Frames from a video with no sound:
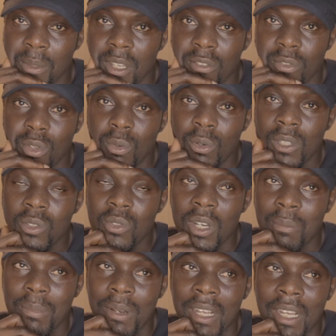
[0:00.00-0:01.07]
If you want to
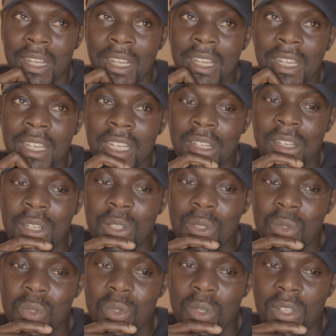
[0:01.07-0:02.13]
apply, to
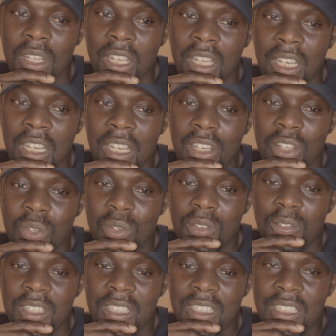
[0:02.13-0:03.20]
study in any
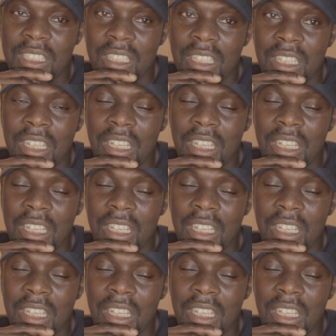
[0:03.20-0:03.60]
university,